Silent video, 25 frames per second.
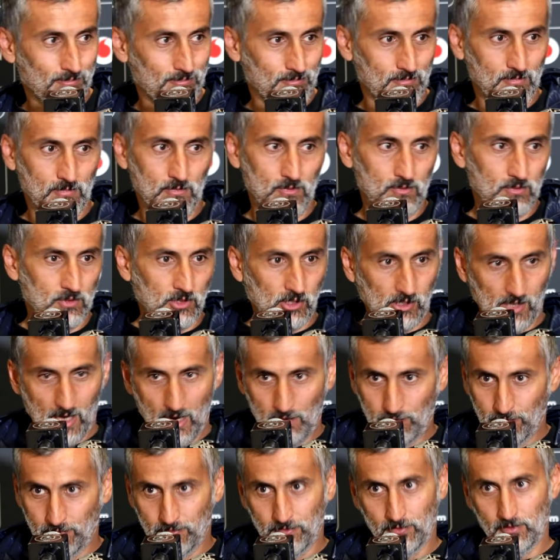
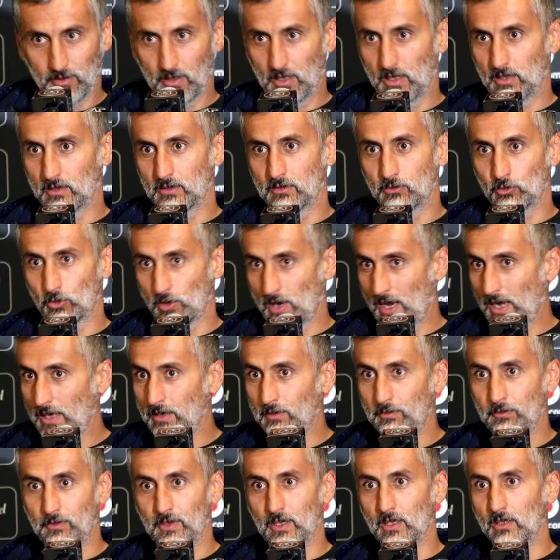rough and
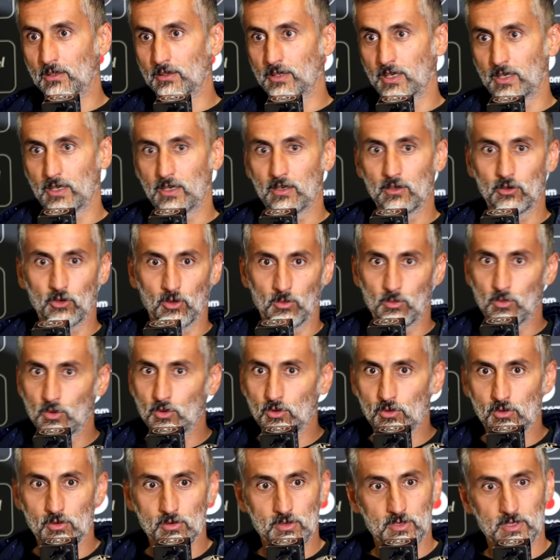dry field there in
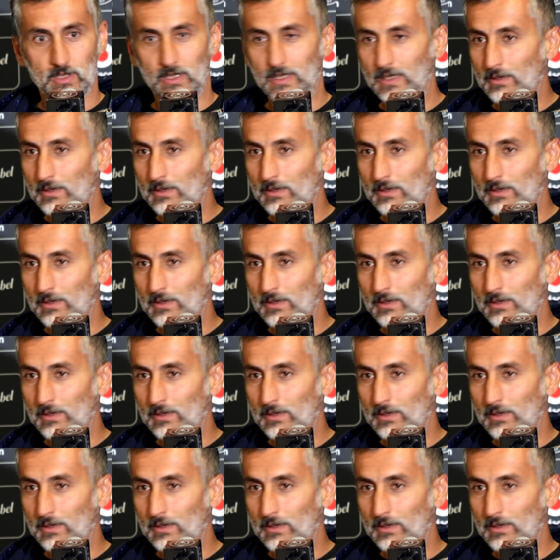Comores,